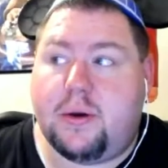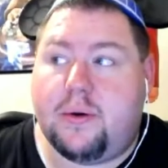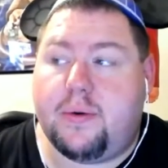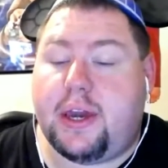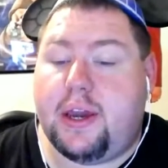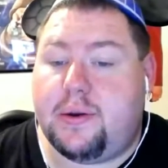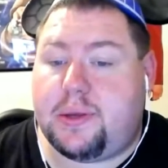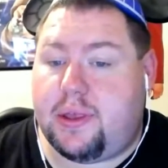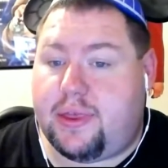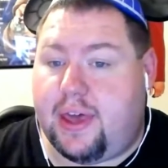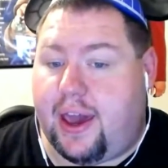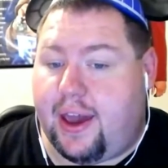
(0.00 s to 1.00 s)
here's the
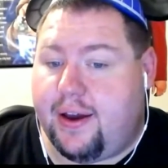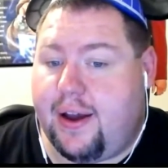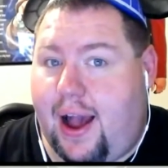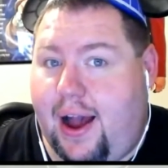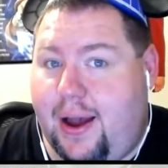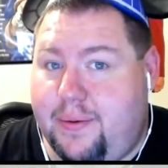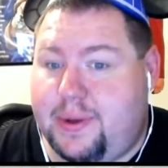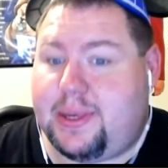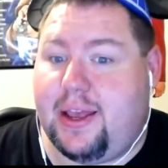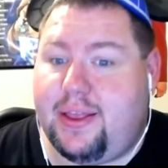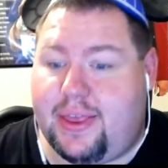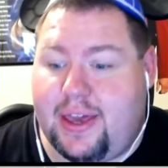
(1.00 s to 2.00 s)
thing: I was
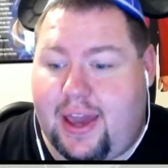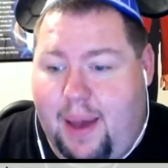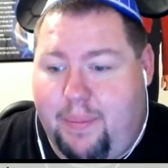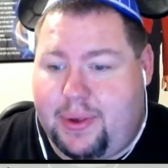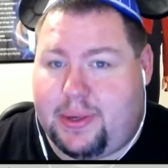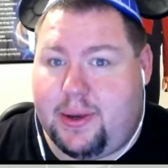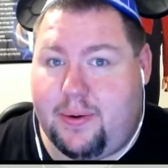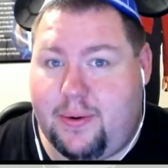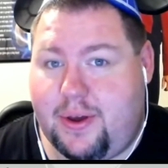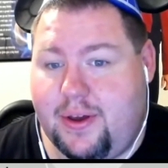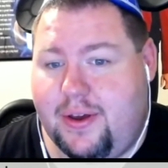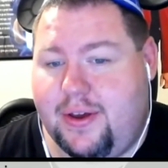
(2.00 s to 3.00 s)
at the
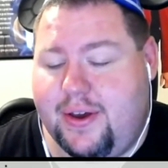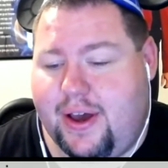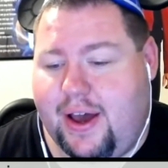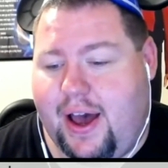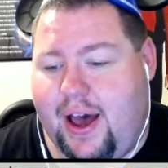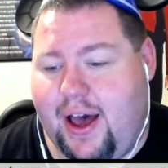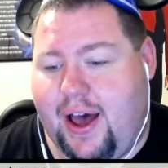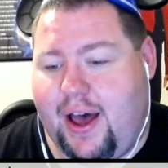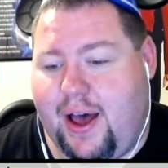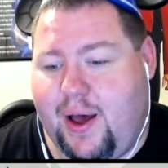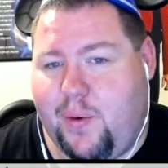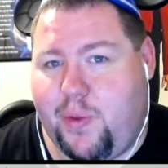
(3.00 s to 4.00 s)
episode
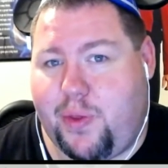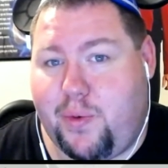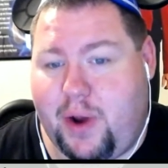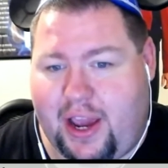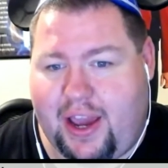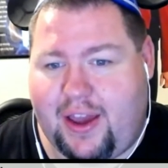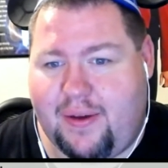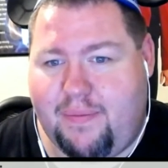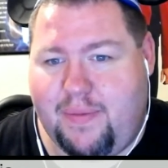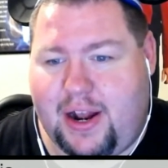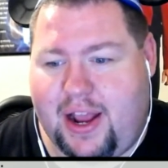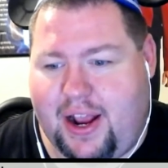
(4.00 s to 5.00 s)
3
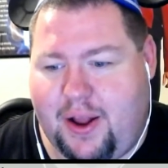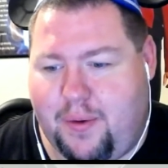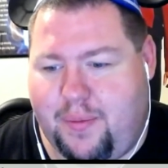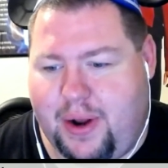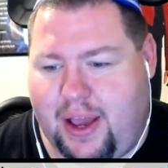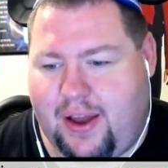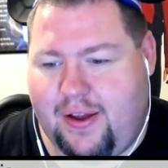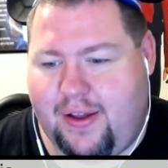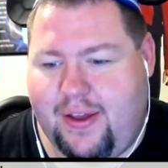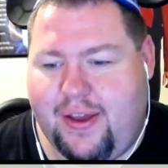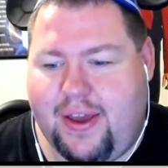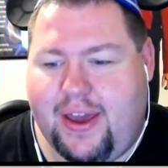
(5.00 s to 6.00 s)
midnight opening,
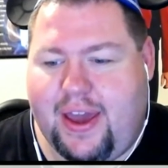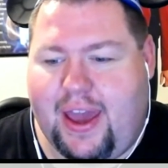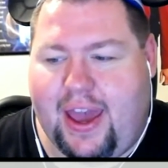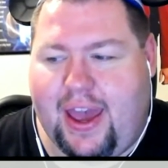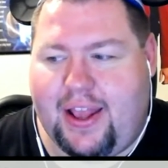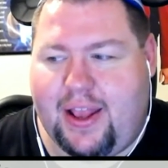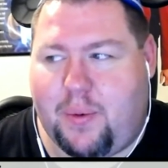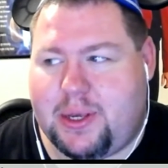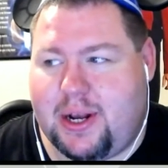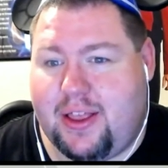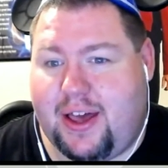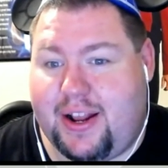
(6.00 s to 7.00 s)
and there
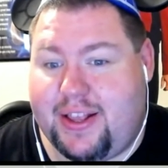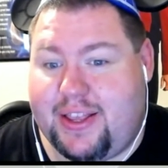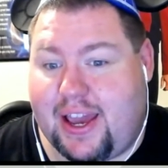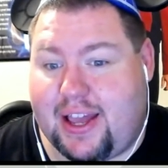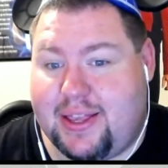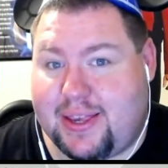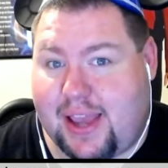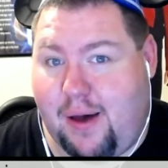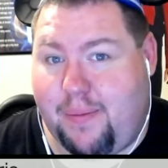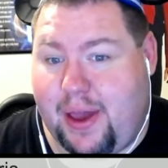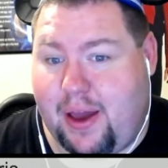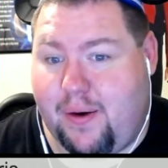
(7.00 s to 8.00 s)
wasn't a lot of ticket
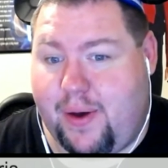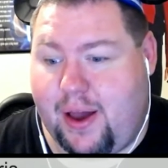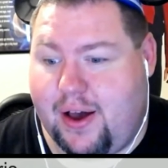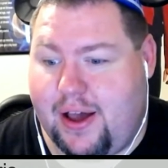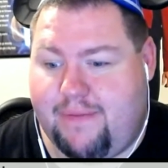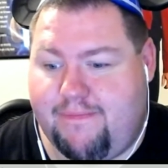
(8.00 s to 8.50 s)
scalping going on.